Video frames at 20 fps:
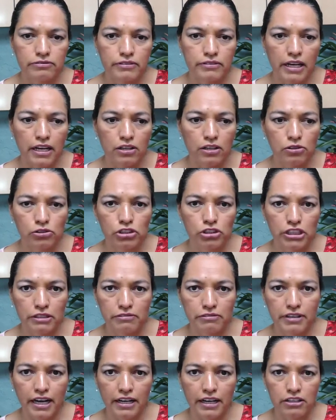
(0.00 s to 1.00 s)

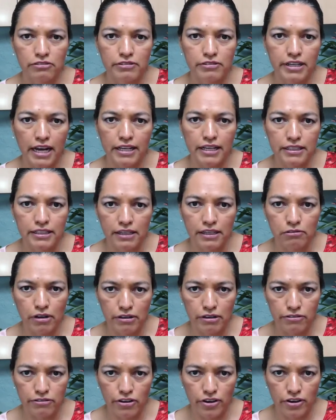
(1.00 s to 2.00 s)
elusive, kind of run
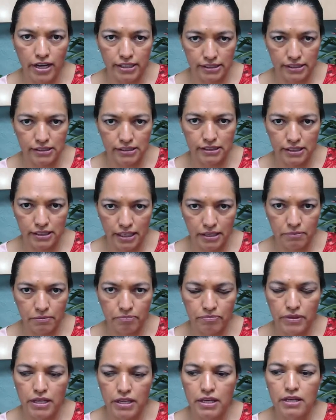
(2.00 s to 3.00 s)
away from us. Yeah?
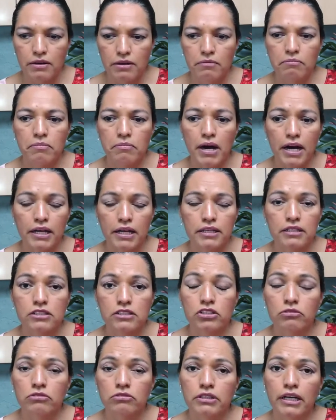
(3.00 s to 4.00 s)
But
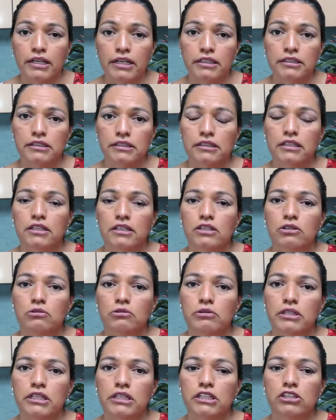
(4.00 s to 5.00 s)
sometimes
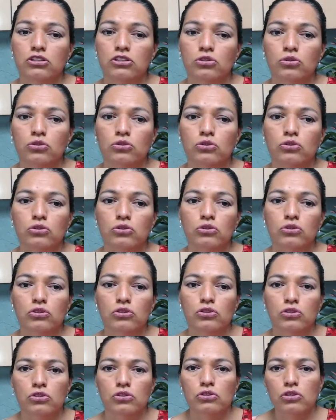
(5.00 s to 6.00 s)
we need to
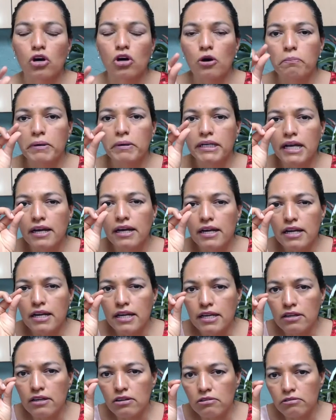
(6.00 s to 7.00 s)
open a
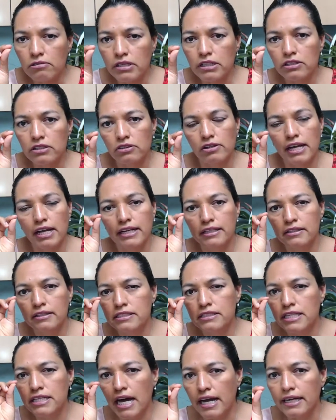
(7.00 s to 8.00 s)
little window, like
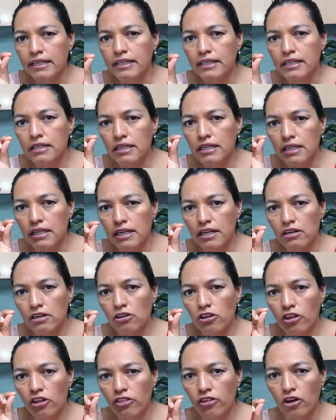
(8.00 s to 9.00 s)
tiny little
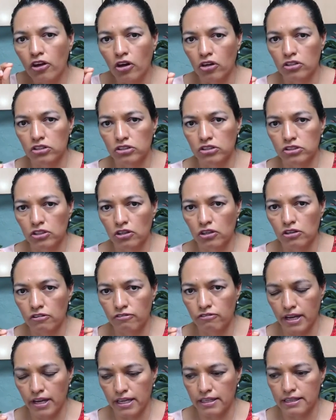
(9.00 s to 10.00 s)
thoughts of
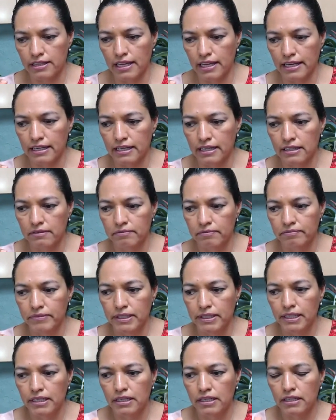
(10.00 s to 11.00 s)
faith, like
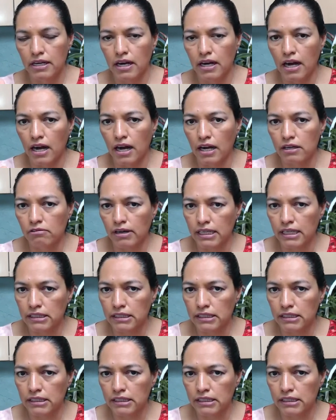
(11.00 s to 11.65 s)
I